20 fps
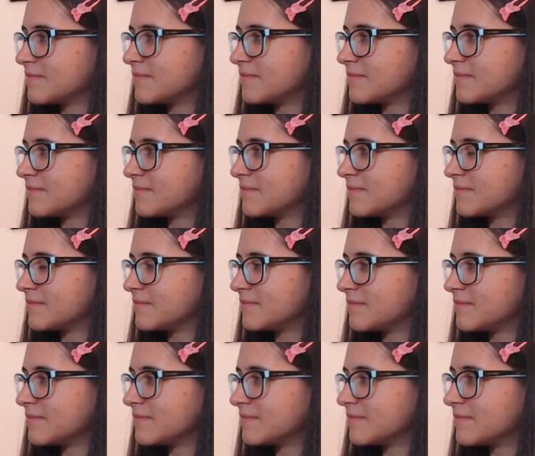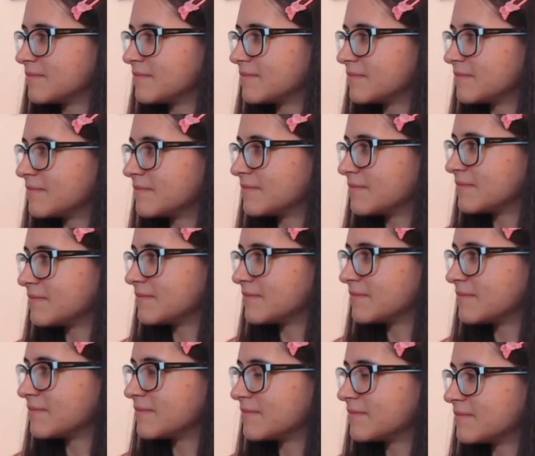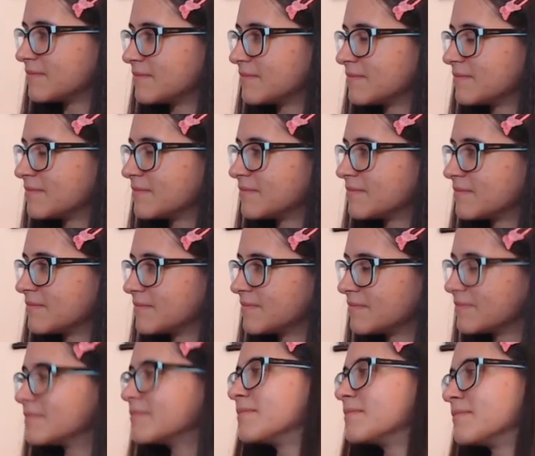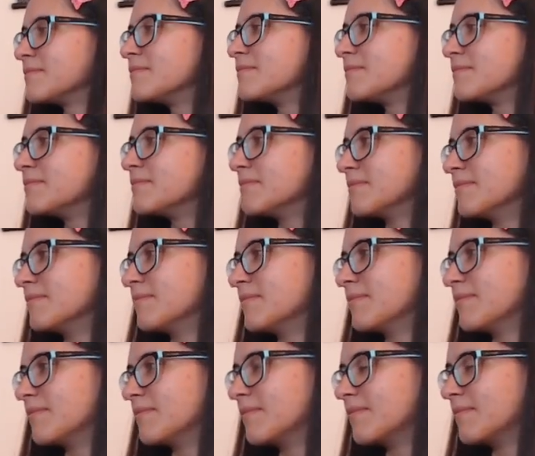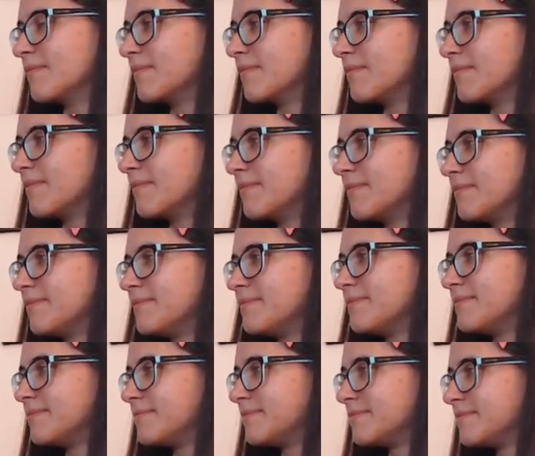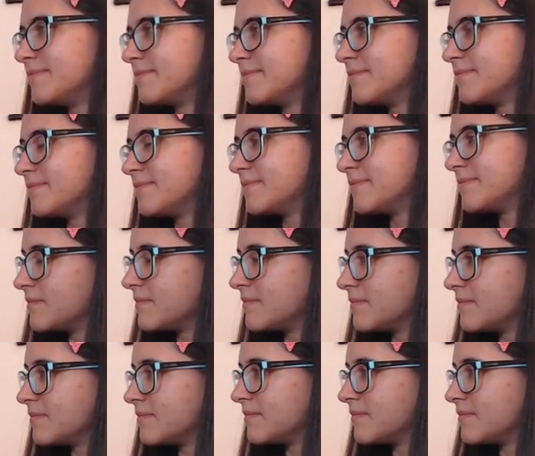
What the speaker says: [no speech]